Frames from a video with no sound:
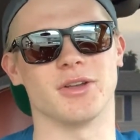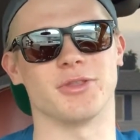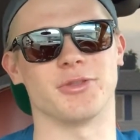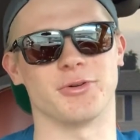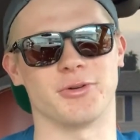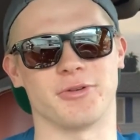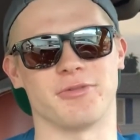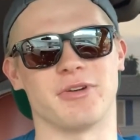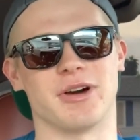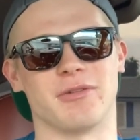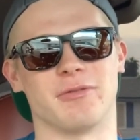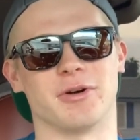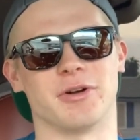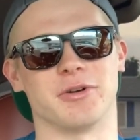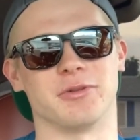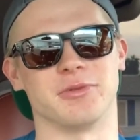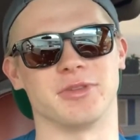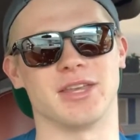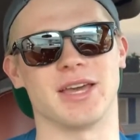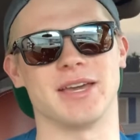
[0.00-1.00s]

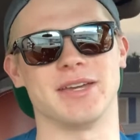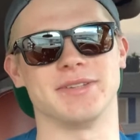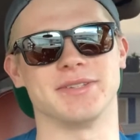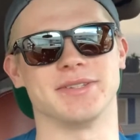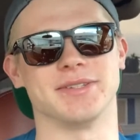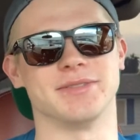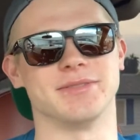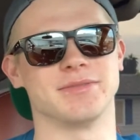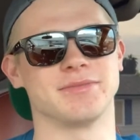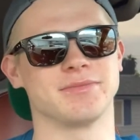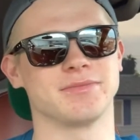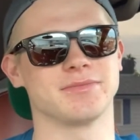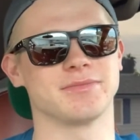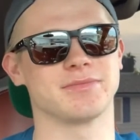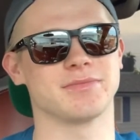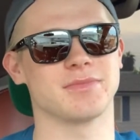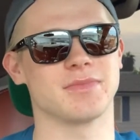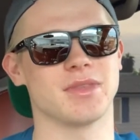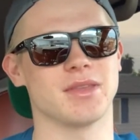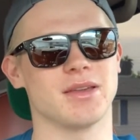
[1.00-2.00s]
3500 with the
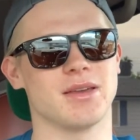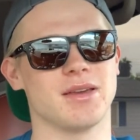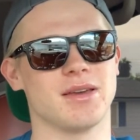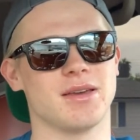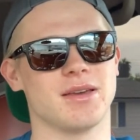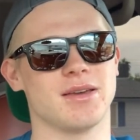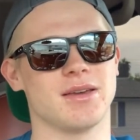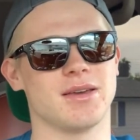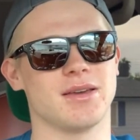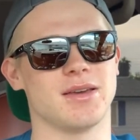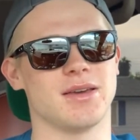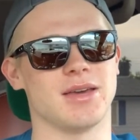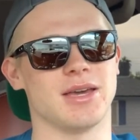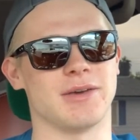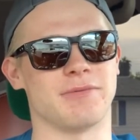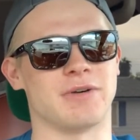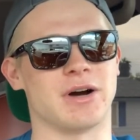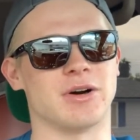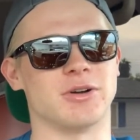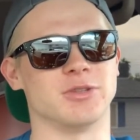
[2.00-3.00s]

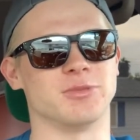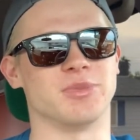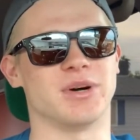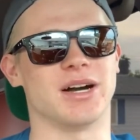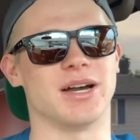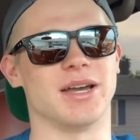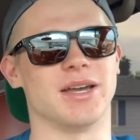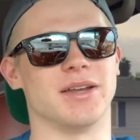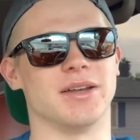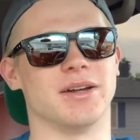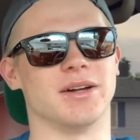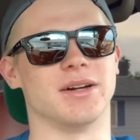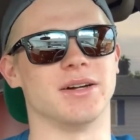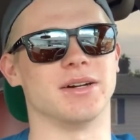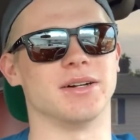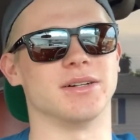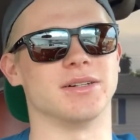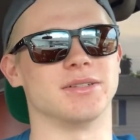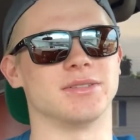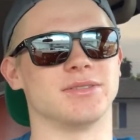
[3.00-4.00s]
ASIN. If I was buying
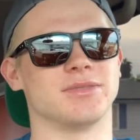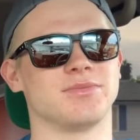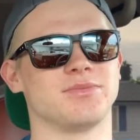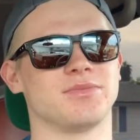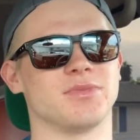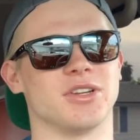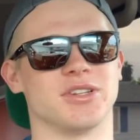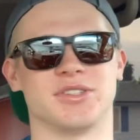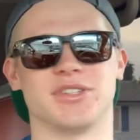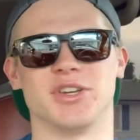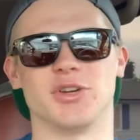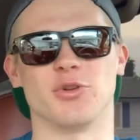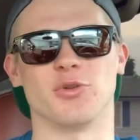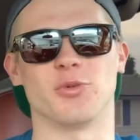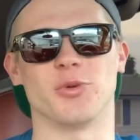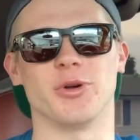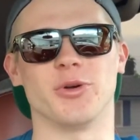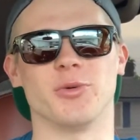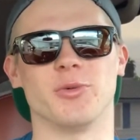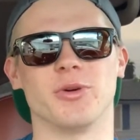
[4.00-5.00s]
a single
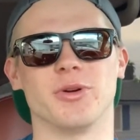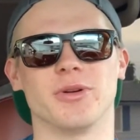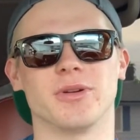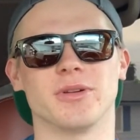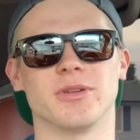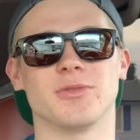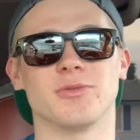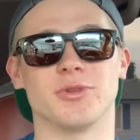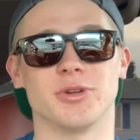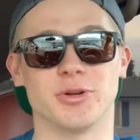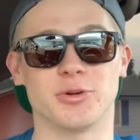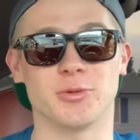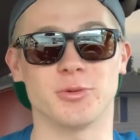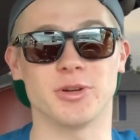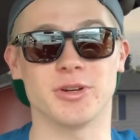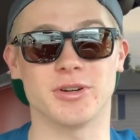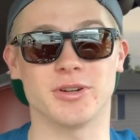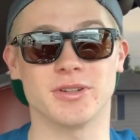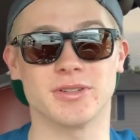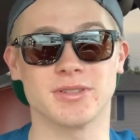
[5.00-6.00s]
rear
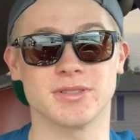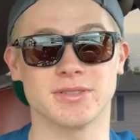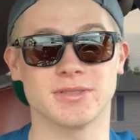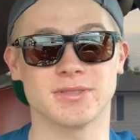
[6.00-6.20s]
wheel,